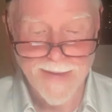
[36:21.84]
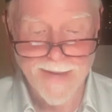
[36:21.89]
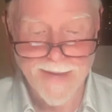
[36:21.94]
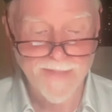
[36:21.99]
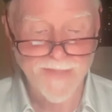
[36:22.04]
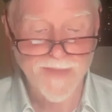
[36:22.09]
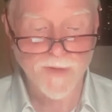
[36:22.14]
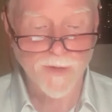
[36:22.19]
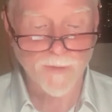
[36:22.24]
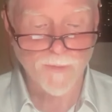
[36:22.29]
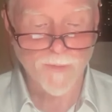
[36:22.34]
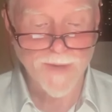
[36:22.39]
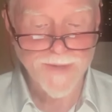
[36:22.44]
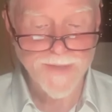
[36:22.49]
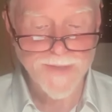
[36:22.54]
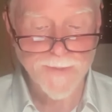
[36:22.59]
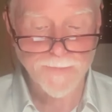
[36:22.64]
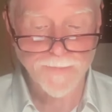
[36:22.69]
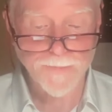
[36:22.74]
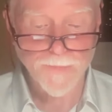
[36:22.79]
and there it
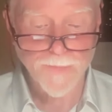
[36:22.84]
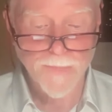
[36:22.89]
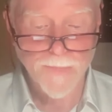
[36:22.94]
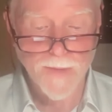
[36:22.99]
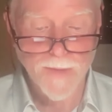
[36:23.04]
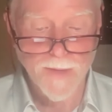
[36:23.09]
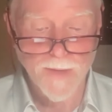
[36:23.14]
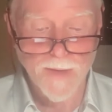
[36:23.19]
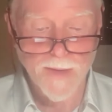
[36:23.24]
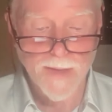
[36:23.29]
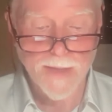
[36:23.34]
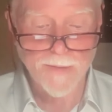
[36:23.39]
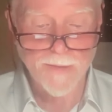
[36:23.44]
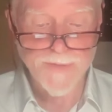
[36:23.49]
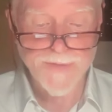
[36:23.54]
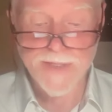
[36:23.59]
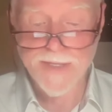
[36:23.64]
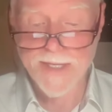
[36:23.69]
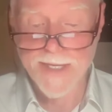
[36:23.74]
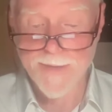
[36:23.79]
was.
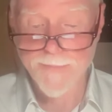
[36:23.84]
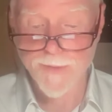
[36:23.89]
It was in